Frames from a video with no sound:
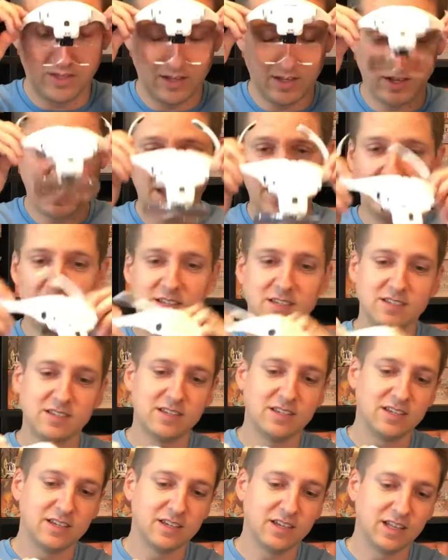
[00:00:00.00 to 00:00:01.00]
an
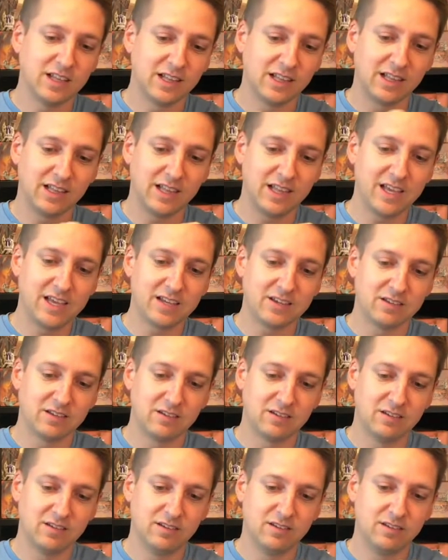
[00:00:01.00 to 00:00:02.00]
LED light
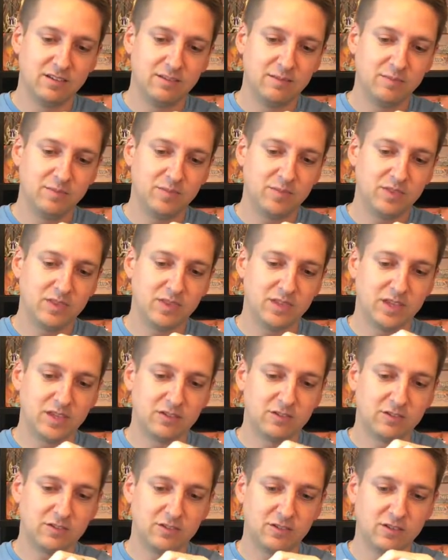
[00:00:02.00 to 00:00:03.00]

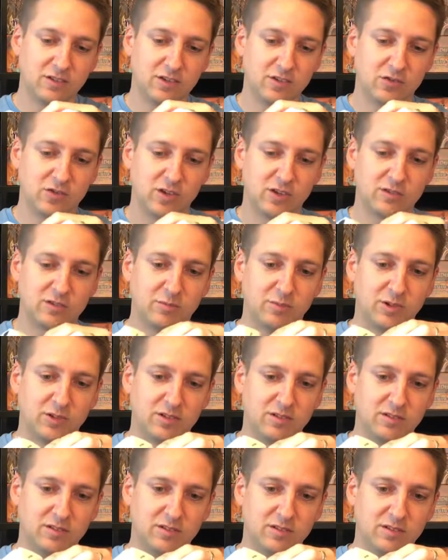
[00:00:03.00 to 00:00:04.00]
that's adjustable.